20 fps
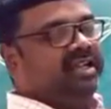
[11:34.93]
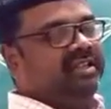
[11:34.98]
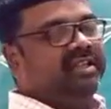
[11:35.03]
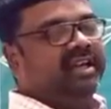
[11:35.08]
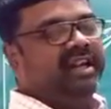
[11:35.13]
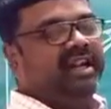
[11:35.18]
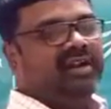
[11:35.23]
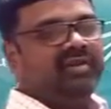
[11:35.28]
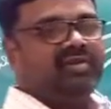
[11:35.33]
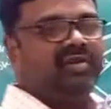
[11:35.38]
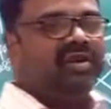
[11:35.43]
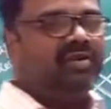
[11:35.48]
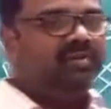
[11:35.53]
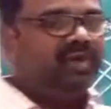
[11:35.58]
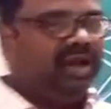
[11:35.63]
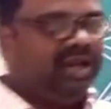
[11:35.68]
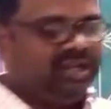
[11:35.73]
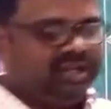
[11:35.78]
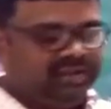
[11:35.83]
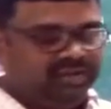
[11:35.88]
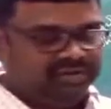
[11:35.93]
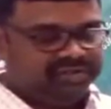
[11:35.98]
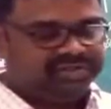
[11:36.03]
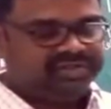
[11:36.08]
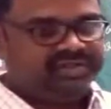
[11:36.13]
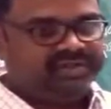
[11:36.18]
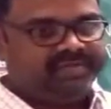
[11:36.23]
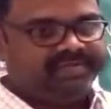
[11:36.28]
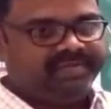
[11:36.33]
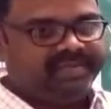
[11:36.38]
ethyl alcohol
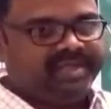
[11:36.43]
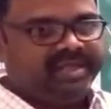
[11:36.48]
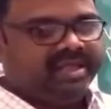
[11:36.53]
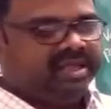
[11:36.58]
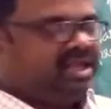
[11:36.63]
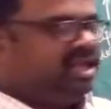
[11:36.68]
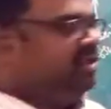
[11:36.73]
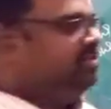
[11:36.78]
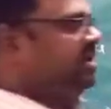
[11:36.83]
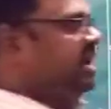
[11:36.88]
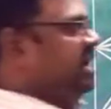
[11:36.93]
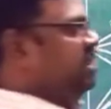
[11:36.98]
molecules. If the